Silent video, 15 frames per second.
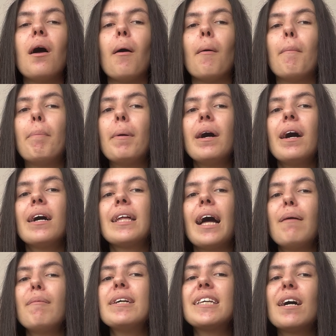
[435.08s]
But I
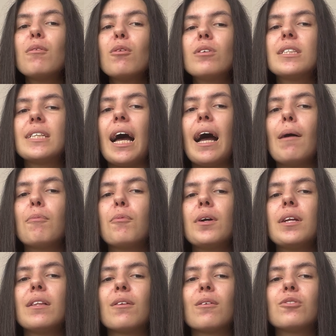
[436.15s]
might download this app when
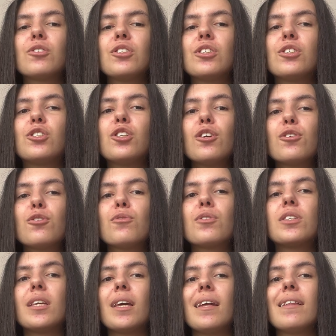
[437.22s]
it launches just to
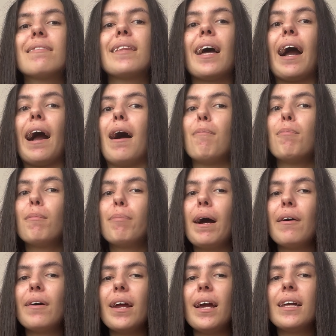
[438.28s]
see the hype
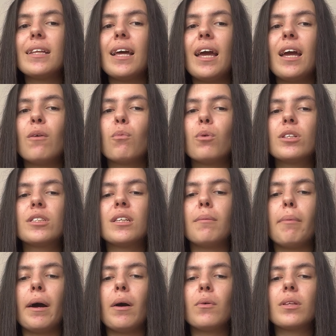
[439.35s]
about it and what is it
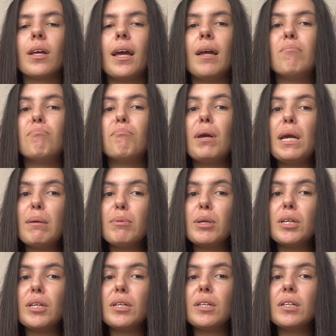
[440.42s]
about, and maybe
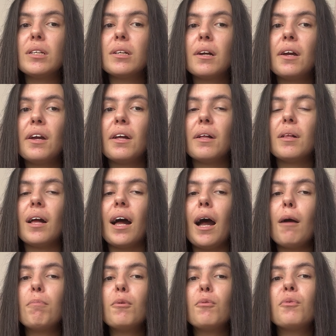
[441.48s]

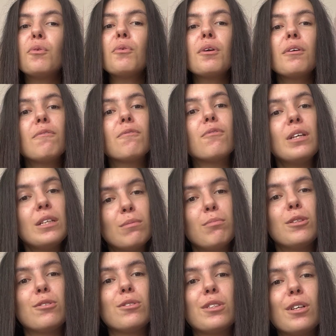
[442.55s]
Apple will convince
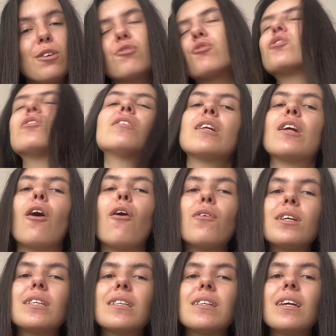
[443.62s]
me to start journaling.
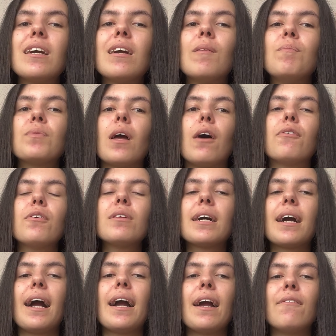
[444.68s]
Honestly, I feel
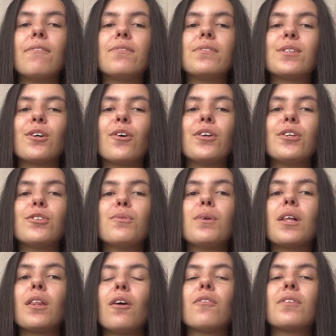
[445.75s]
like I have started doing
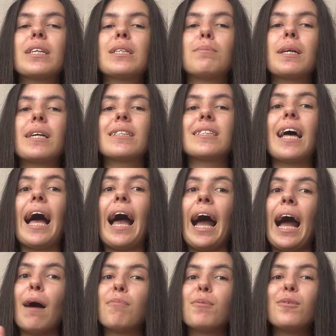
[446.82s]
a lot of things because
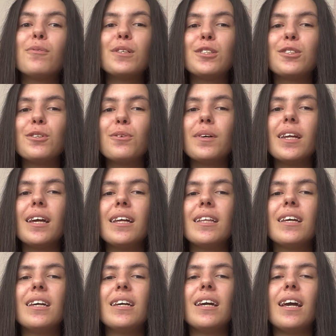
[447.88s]
Apple is doing
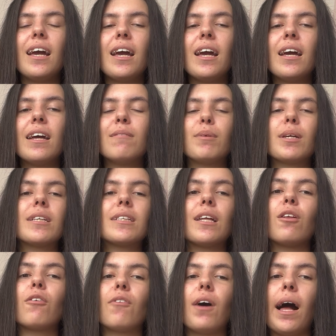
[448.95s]
it, and because I
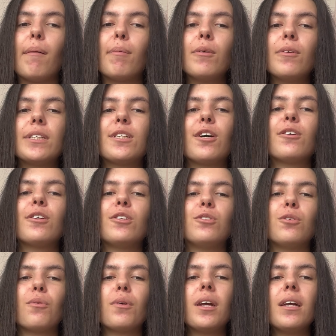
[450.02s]
love Apple, I started
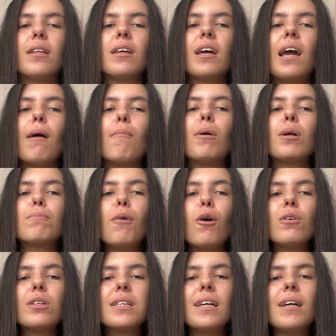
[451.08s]
doing it. But
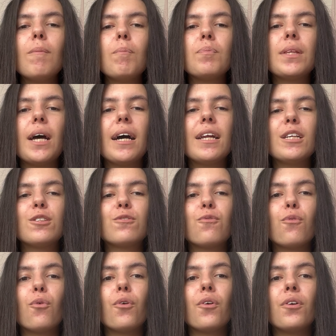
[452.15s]
mostly that is
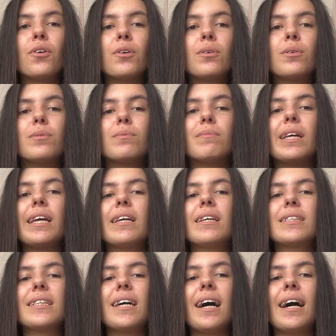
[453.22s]
for
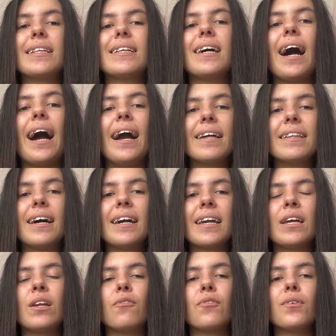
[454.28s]
things that I like
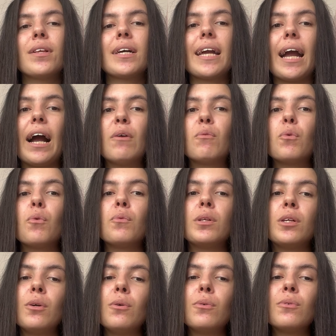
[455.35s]
and I feel like I will
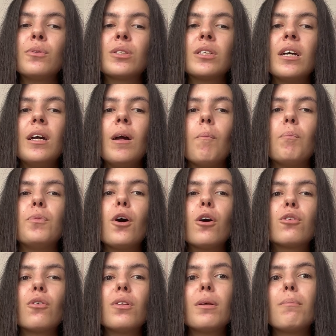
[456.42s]
use.
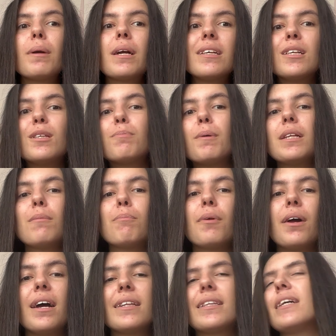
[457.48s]
Not only because it's by the
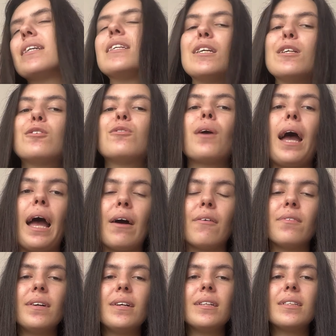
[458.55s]
brand, I need to
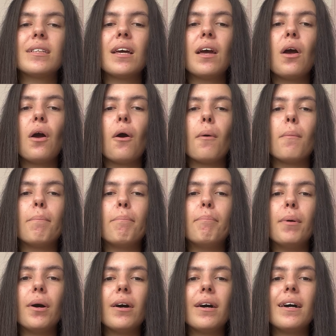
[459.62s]
have it,
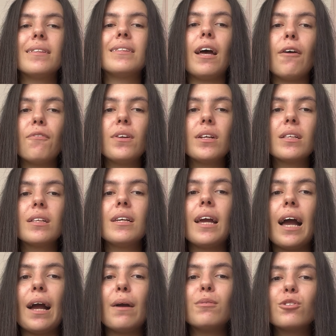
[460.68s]
but
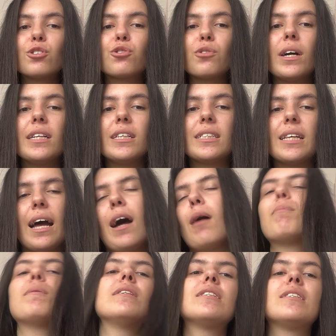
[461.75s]
definitely I will try this
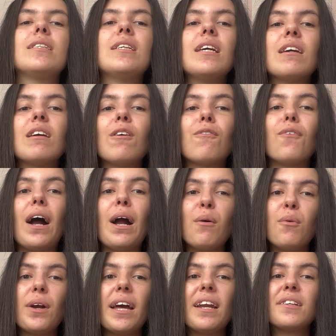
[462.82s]
app and see if I
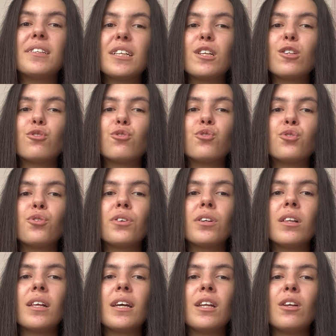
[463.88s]
will get addicted to
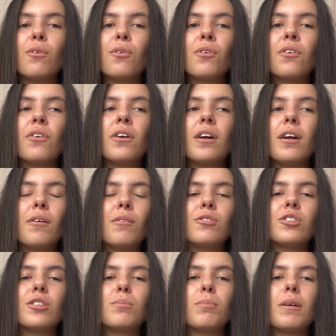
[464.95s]
journaling or it will
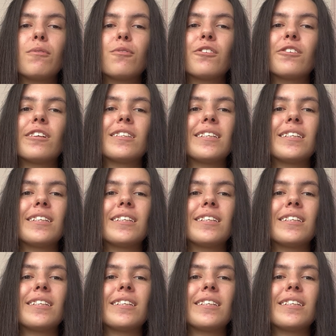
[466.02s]
just be for the